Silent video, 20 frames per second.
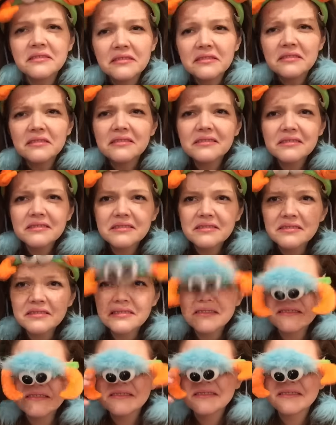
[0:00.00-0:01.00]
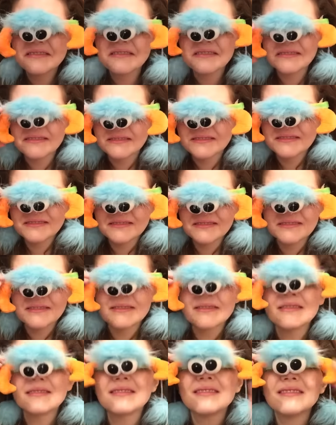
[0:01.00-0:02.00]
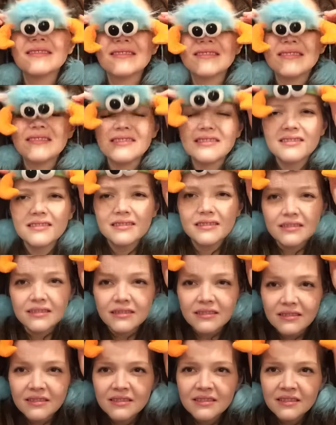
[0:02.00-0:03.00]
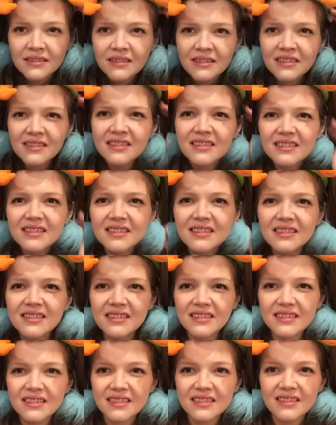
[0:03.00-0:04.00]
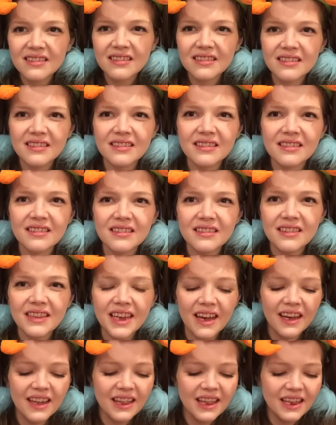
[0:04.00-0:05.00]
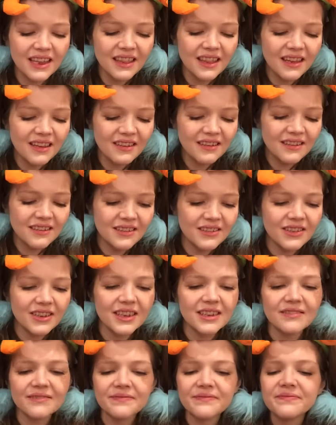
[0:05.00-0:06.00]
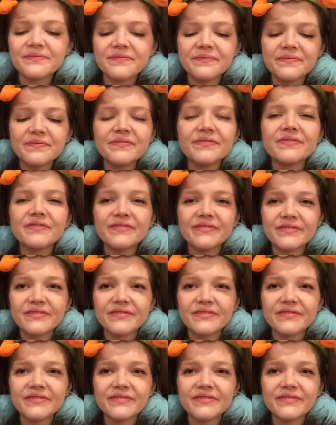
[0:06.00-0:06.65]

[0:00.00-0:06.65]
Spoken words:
(silence)